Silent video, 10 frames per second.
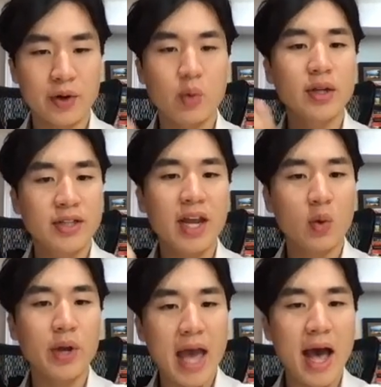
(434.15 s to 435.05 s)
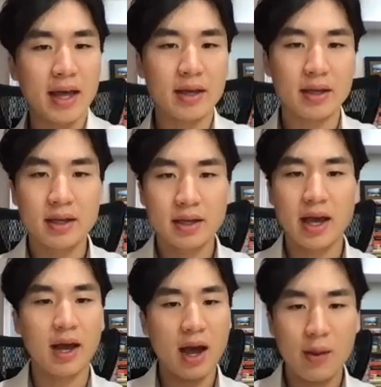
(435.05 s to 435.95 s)
what day are we at? Yeah,
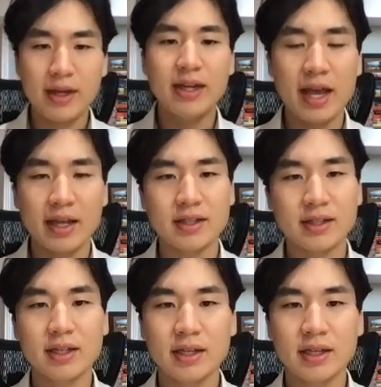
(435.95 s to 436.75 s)
how many days?